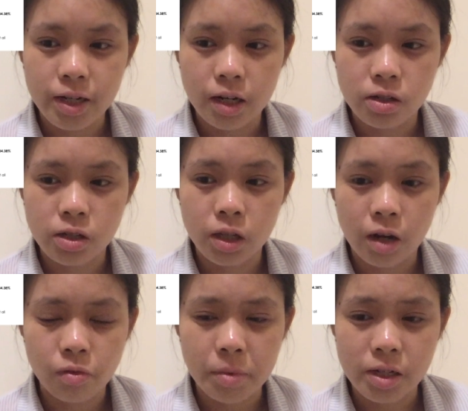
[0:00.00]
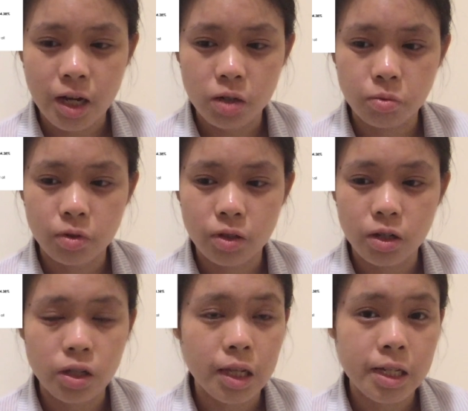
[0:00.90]
data to the government dashboard than
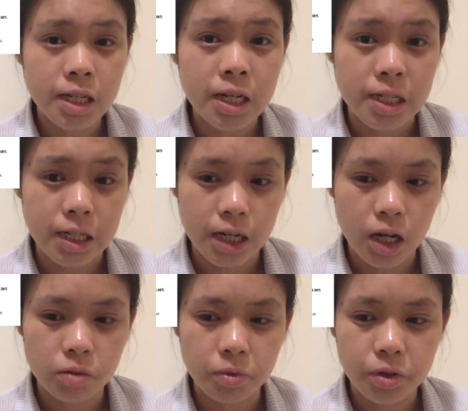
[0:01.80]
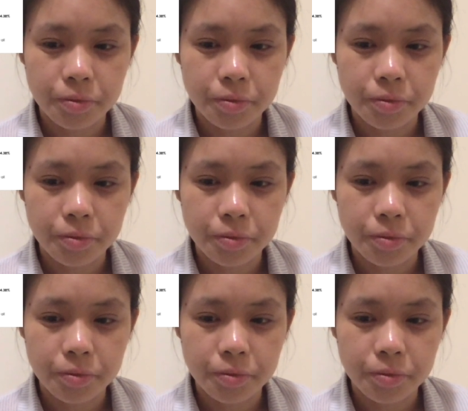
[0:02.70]
to the citizen dashboard.